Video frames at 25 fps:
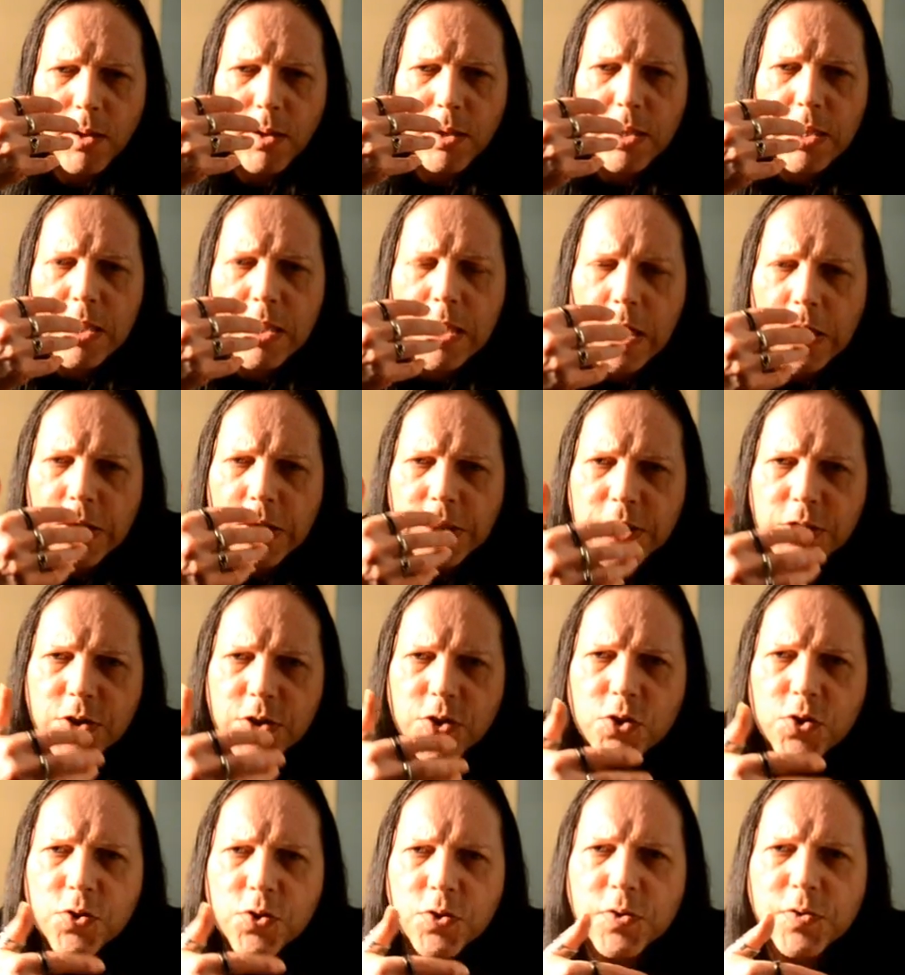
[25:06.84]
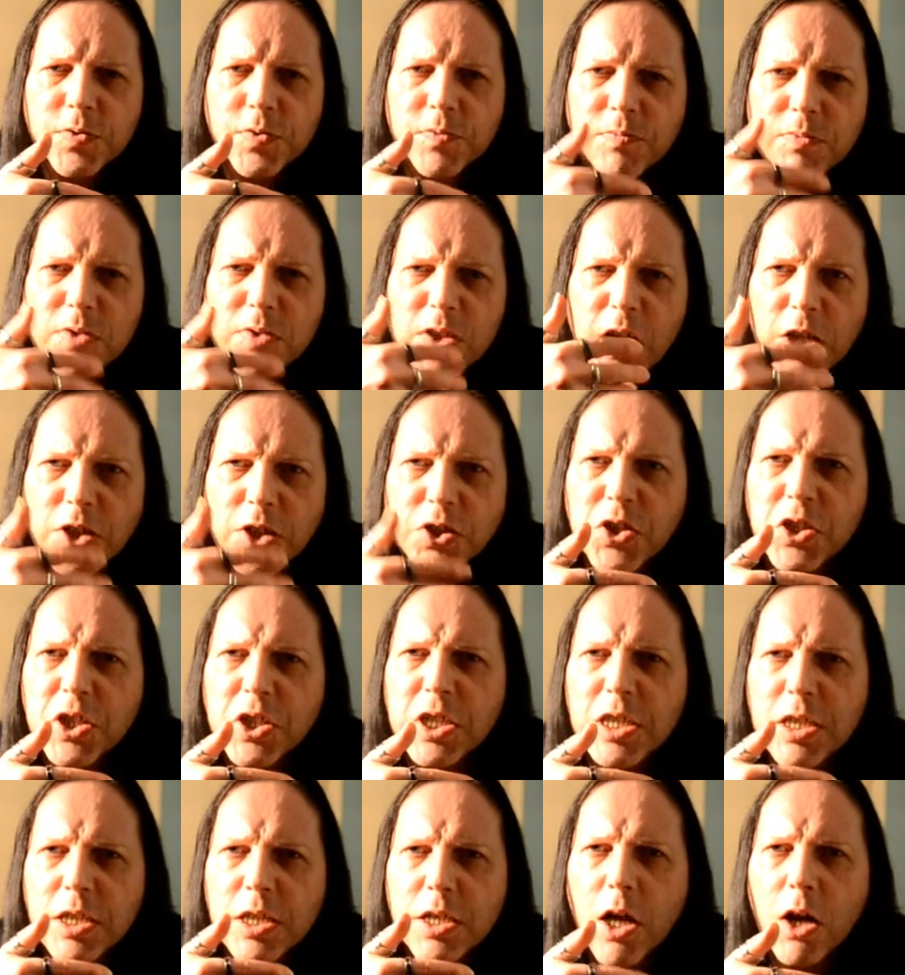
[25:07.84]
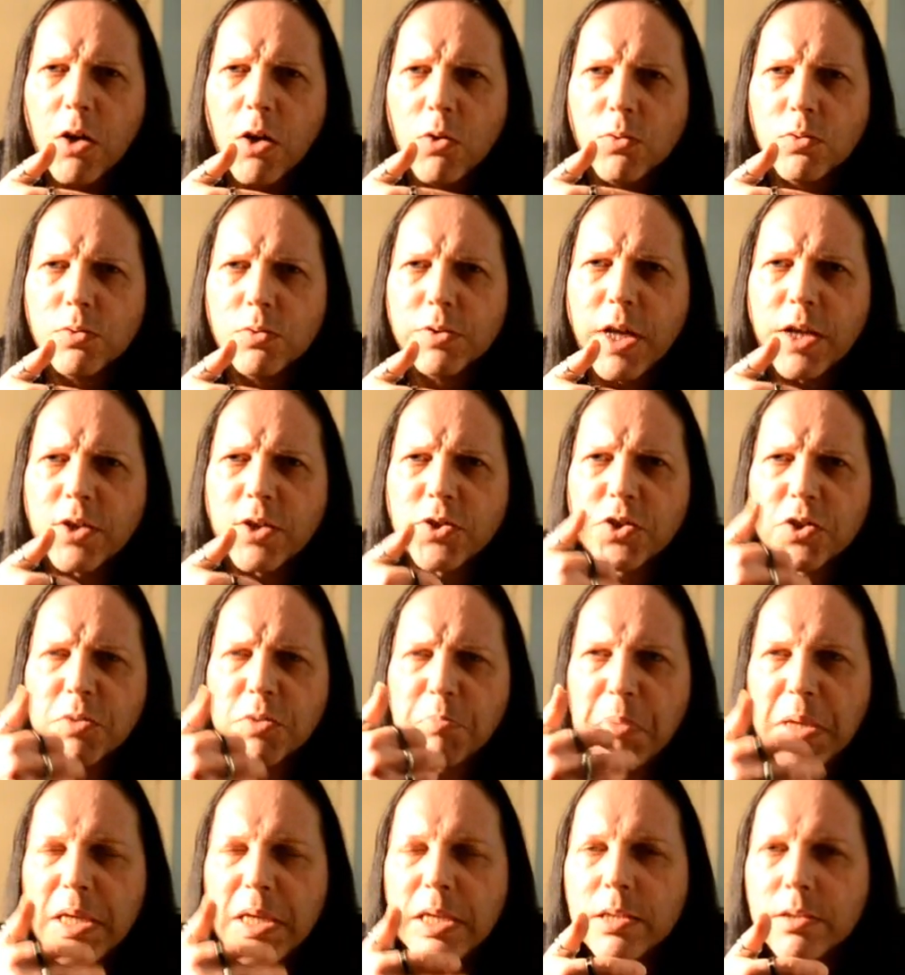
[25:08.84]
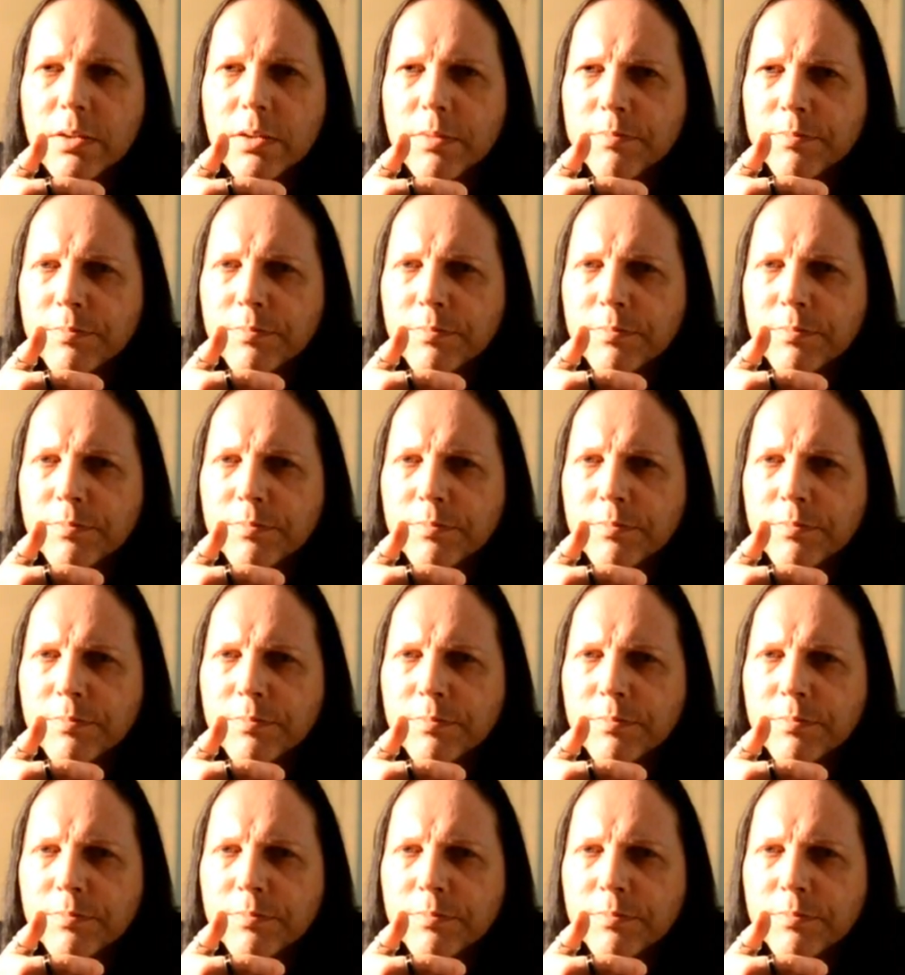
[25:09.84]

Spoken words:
light sort of dusky coal dust peat,